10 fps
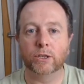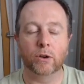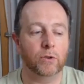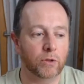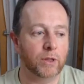
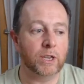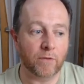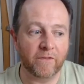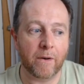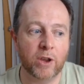So
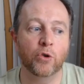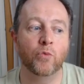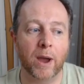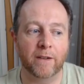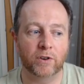it's a very
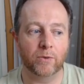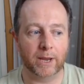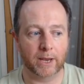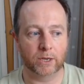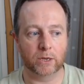good way of
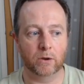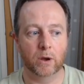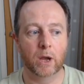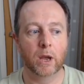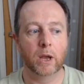doing it.
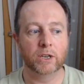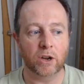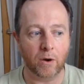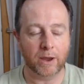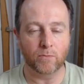So
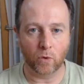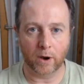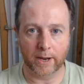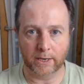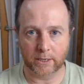time
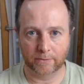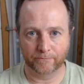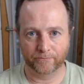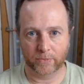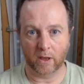wise,
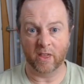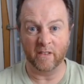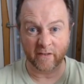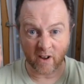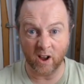
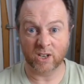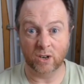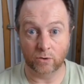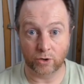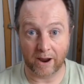the
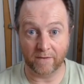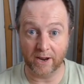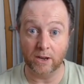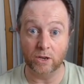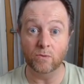faster you're
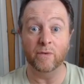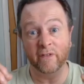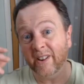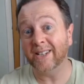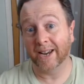travelling, you
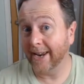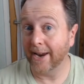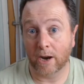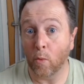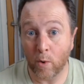will
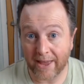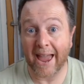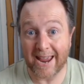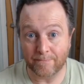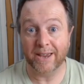physically end up
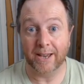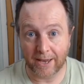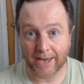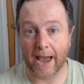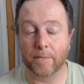with a
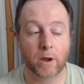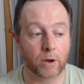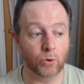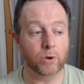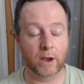bigger gap,
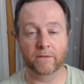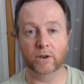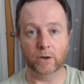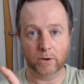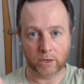and all you
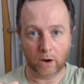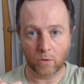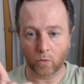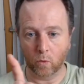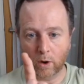have to do is
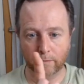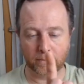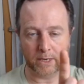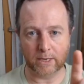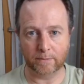go
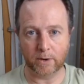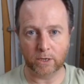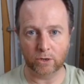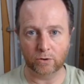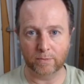1
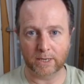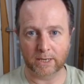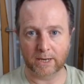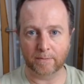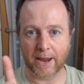Mississippi, 2
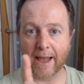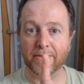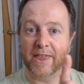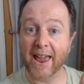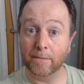Mississippi,
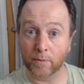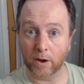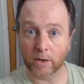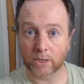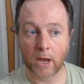and then
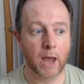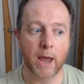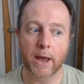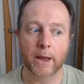pass.